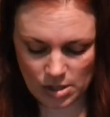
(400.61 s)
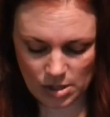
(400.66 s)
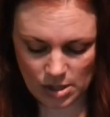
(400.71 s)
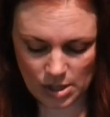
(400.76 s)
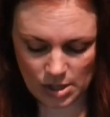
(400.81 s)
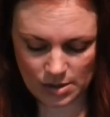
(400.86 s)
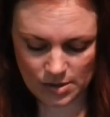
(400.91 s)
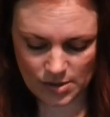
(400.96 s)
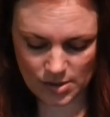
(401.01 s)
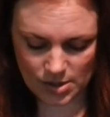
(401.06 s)

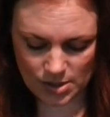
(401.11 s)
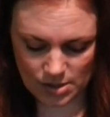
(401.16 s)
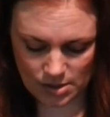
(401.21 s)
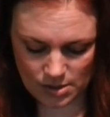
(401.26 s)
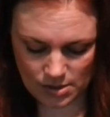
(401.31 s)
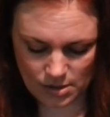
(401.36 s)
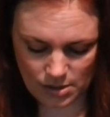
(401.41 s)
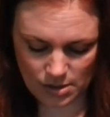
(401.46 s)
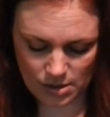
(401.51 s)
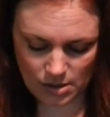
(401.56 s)
It's
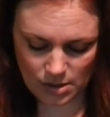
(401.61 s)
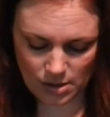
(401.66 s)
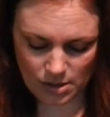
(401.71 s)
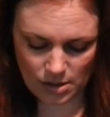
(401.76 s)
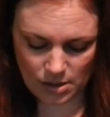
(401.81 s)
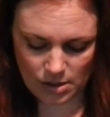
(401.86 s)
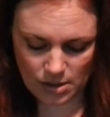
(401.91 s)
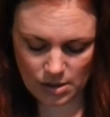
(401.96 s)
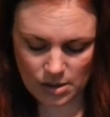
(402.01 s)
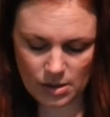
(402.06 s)

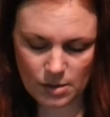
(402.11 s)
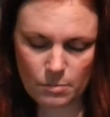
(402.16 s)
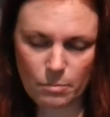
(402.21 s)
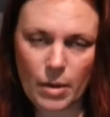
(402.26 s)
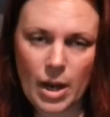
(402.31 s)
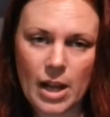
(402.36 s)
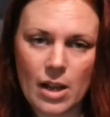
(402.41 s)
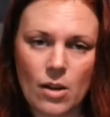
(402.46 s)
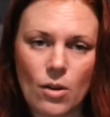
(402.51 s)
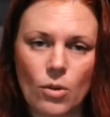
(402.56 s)

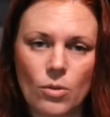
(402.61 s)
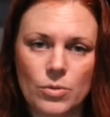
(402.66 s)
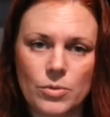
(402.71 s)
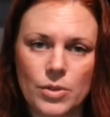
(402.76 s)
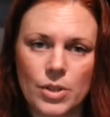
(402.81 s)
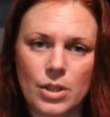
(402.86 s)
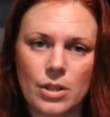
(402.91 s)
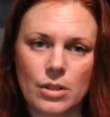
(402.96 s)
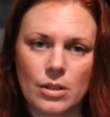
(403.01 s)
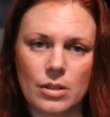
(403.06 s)
my own